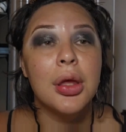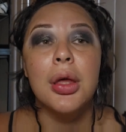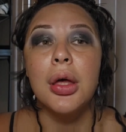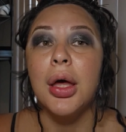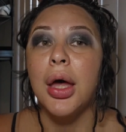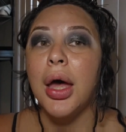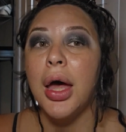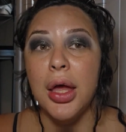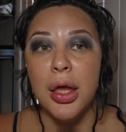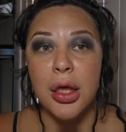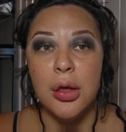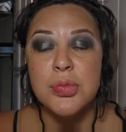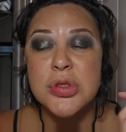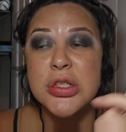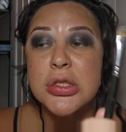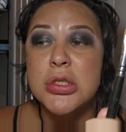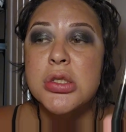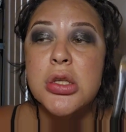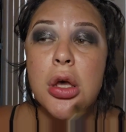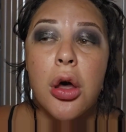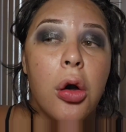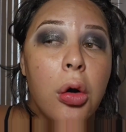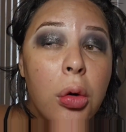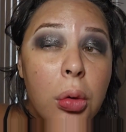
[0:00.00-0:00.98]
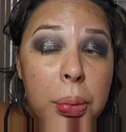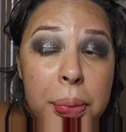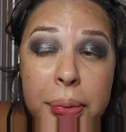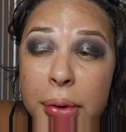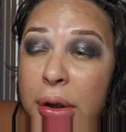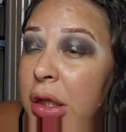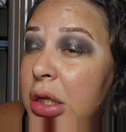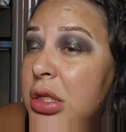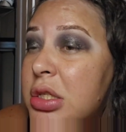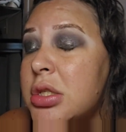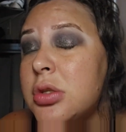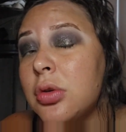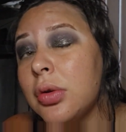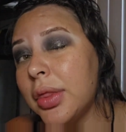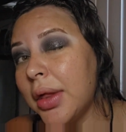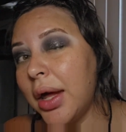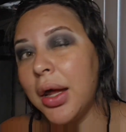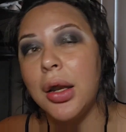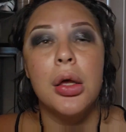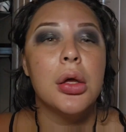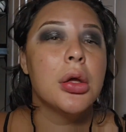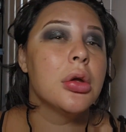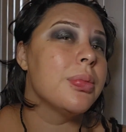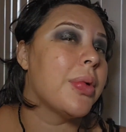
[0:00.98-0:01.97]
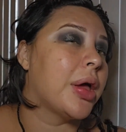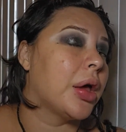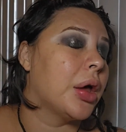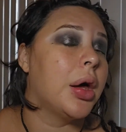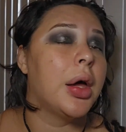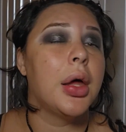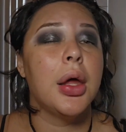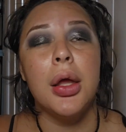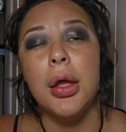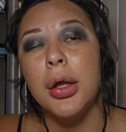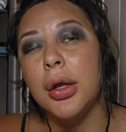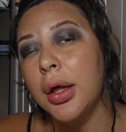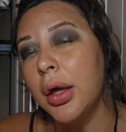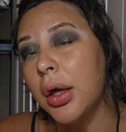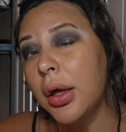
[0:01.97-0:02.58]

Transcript: I am so pleased with that. Oh my god.